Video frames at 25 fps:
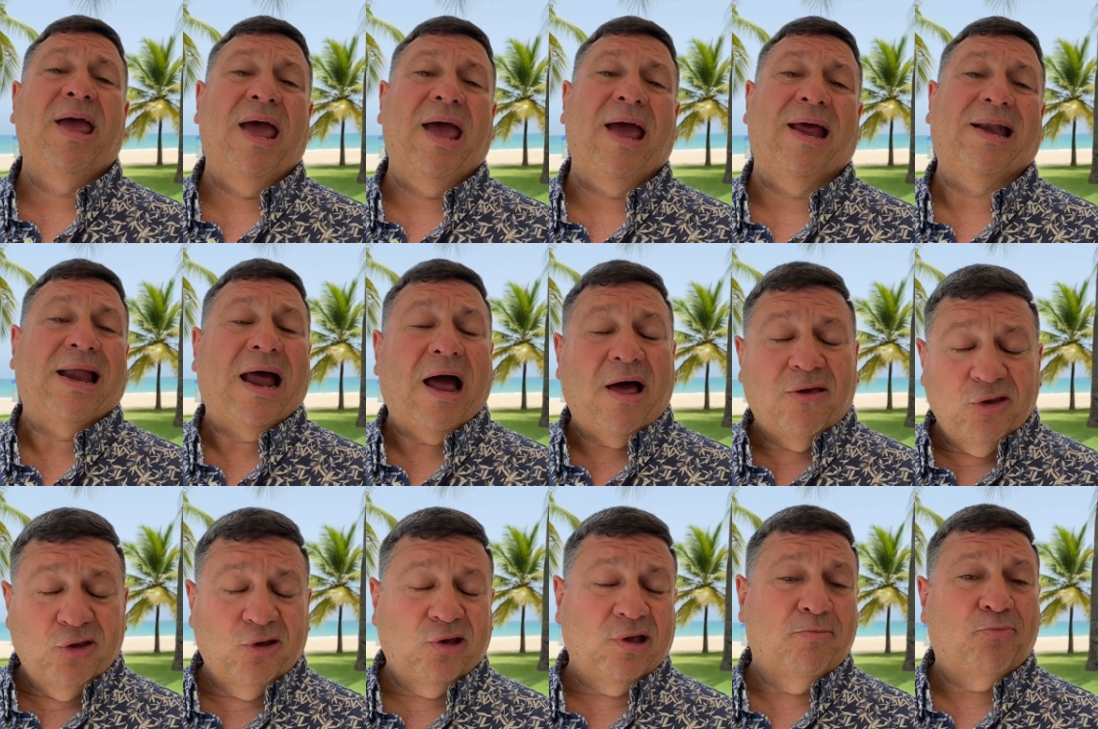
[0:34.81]
and how
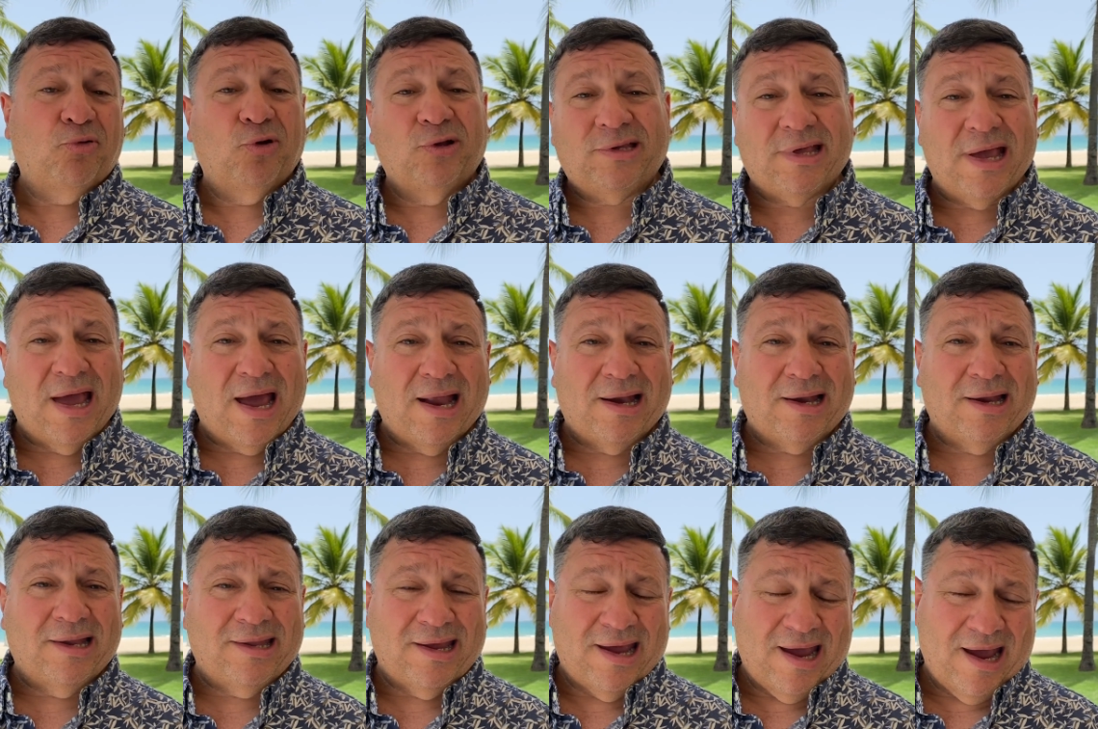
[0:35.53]
you can put
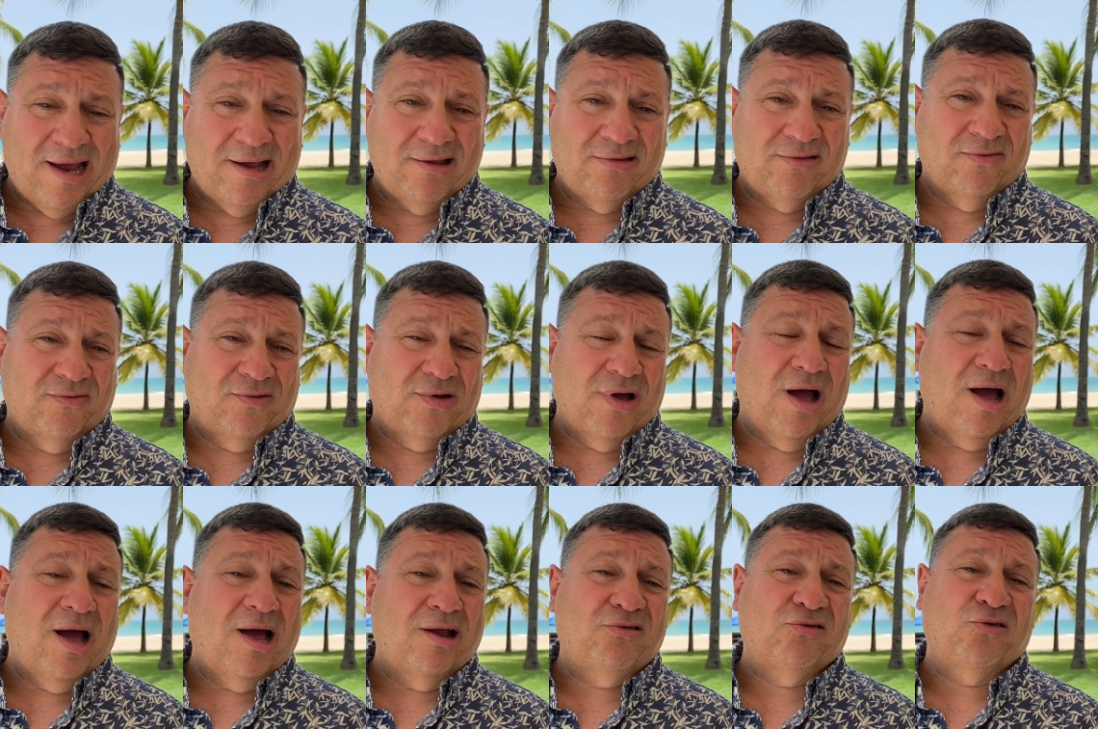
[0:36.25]
that in the hands of
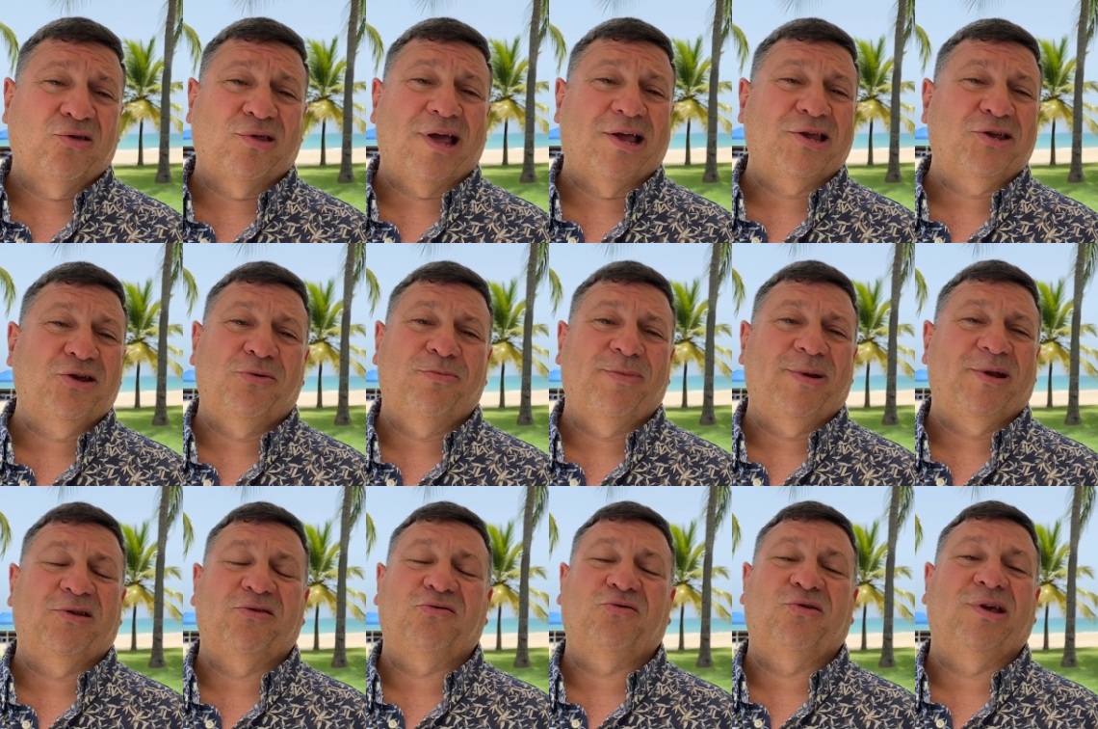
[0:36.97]
God so that your
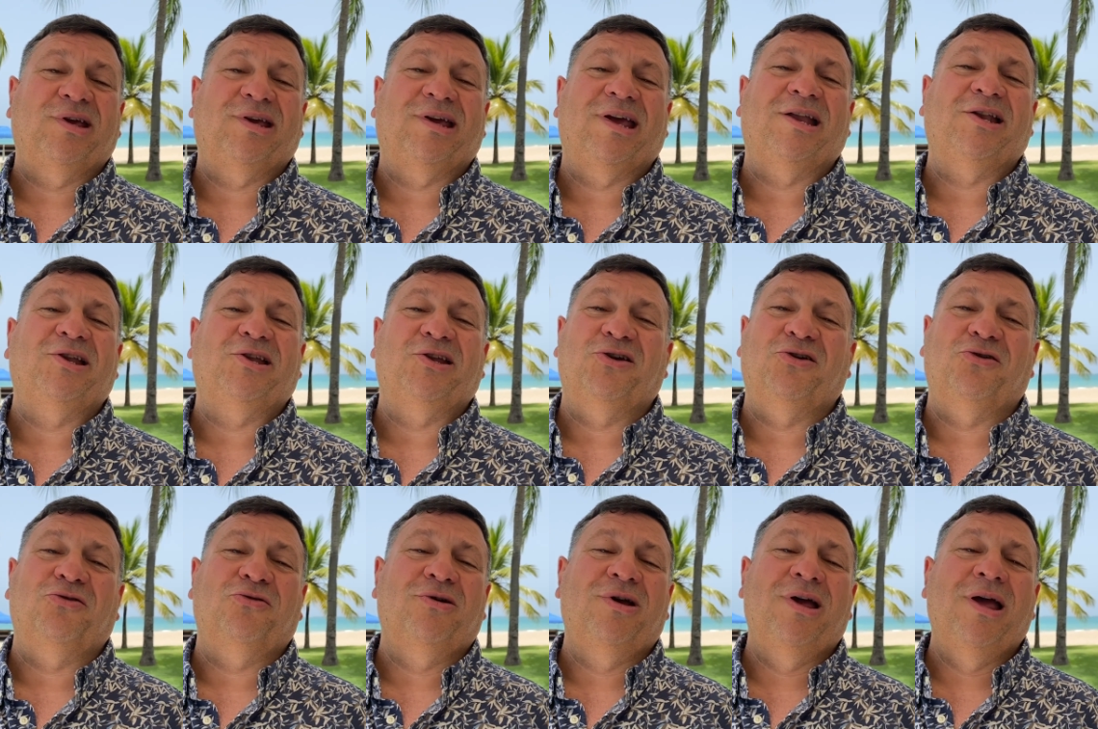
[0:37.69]
ministry can
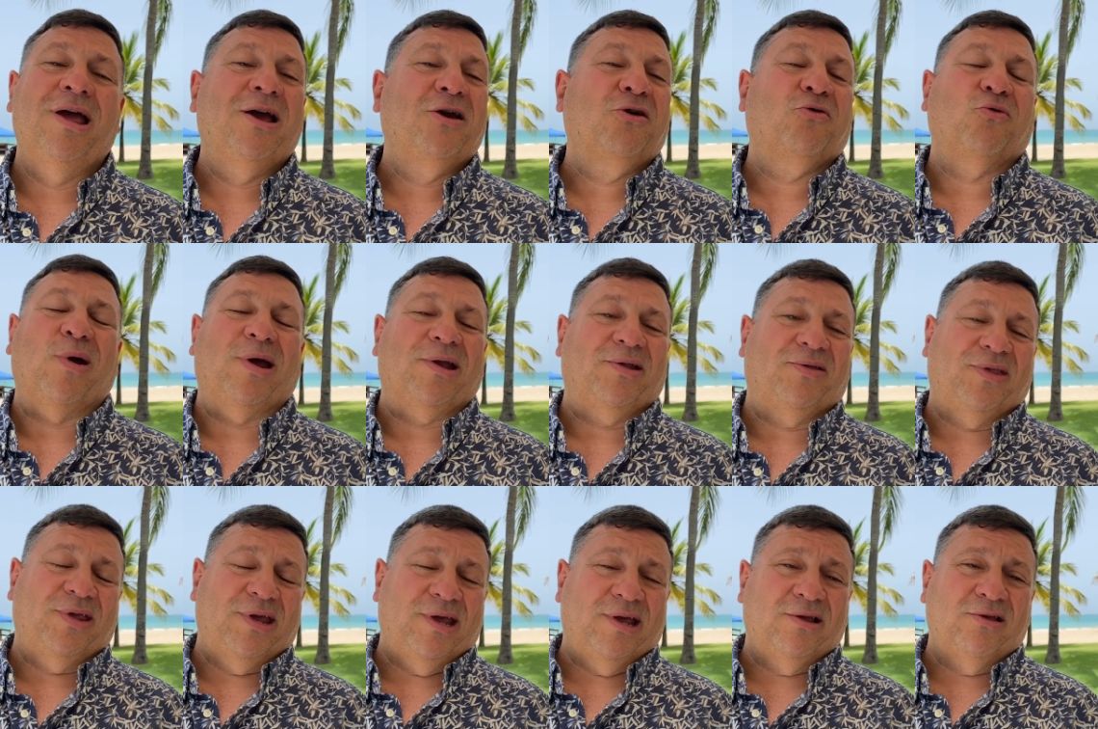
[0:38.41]
do great
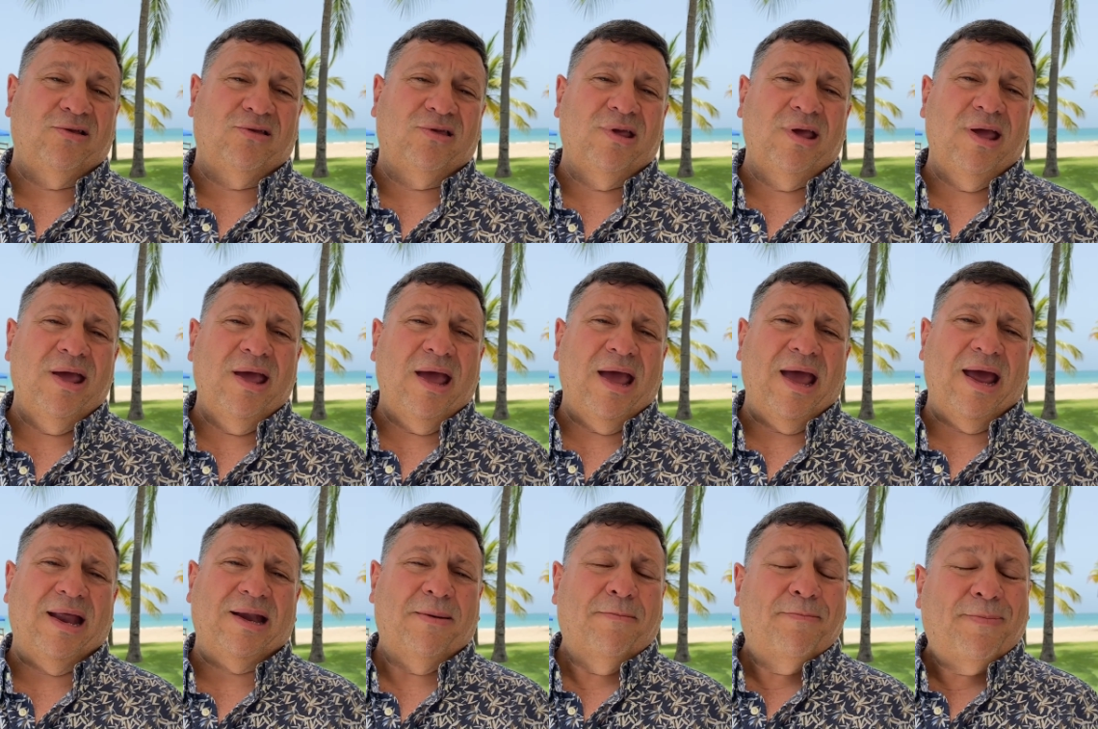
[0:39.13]
things
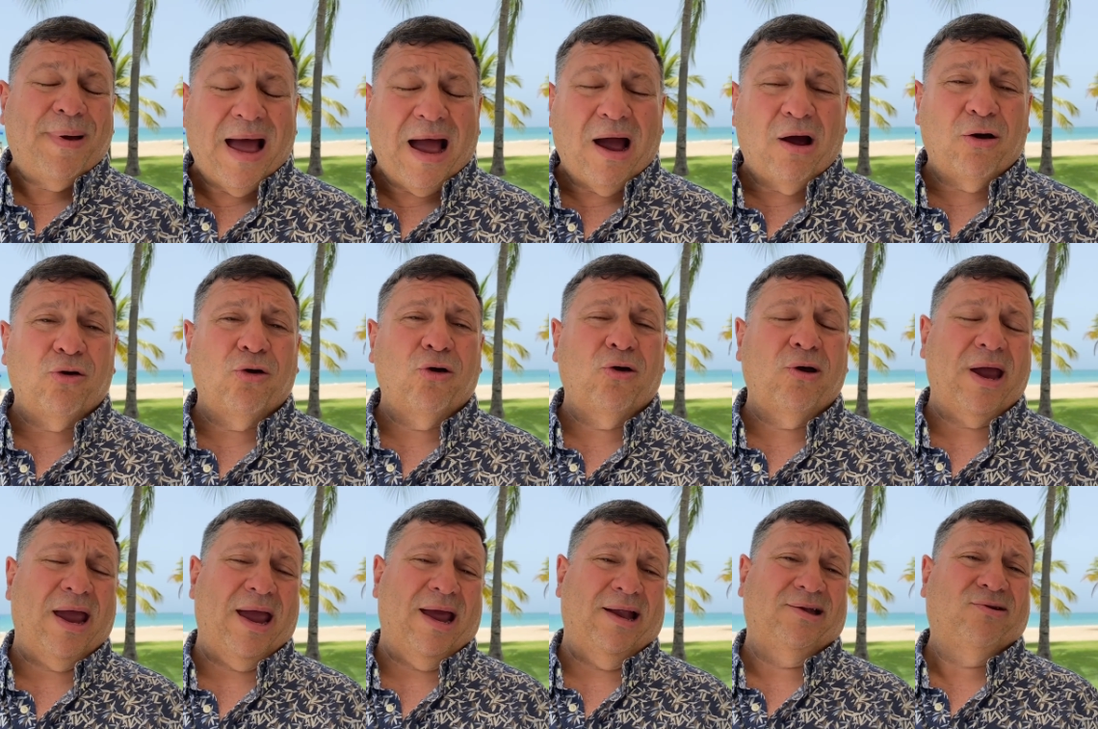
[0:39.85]
and empower
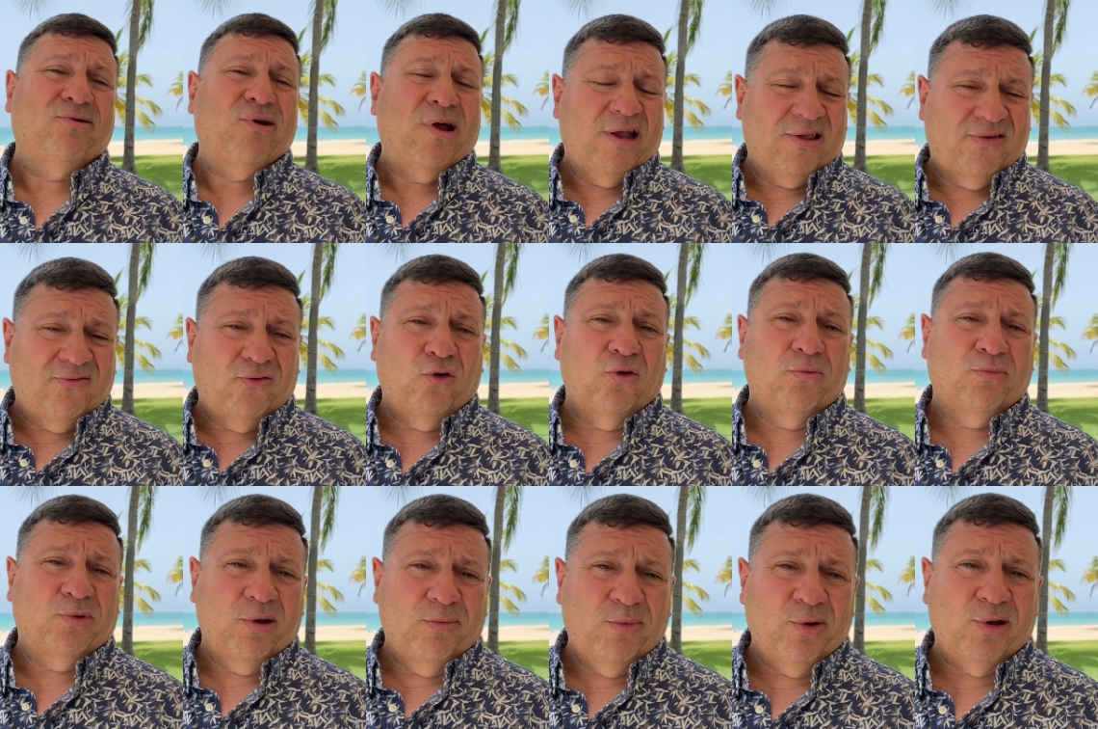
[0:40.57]
and
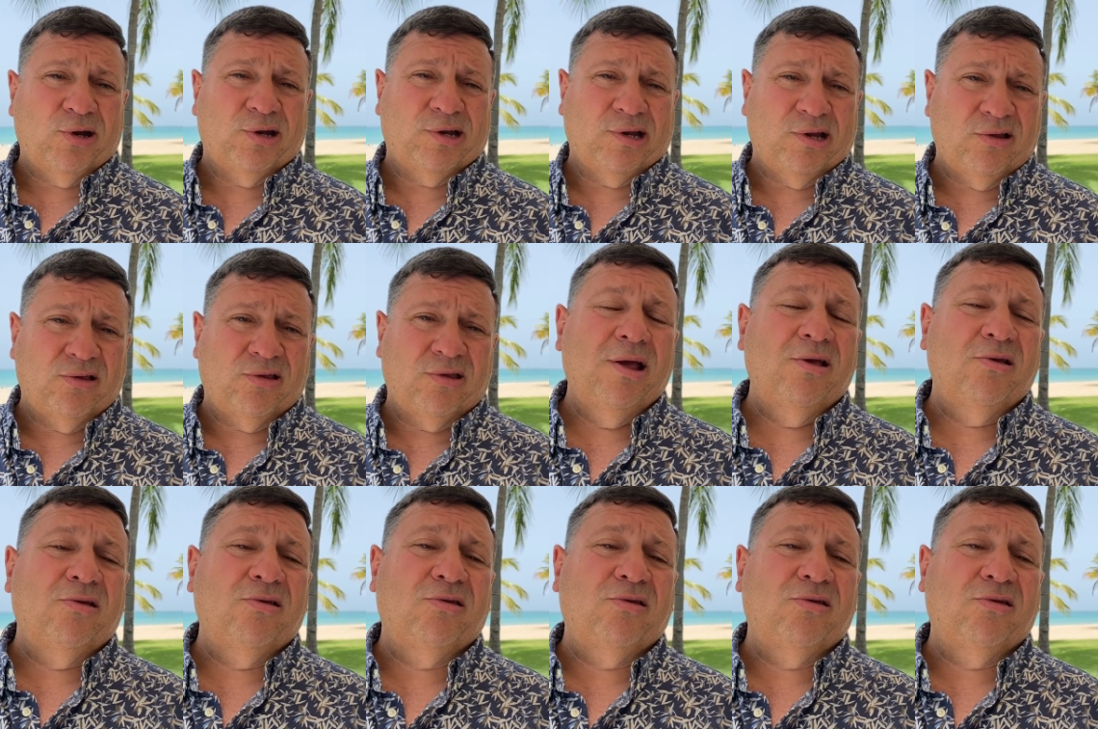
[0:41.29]
transform communities.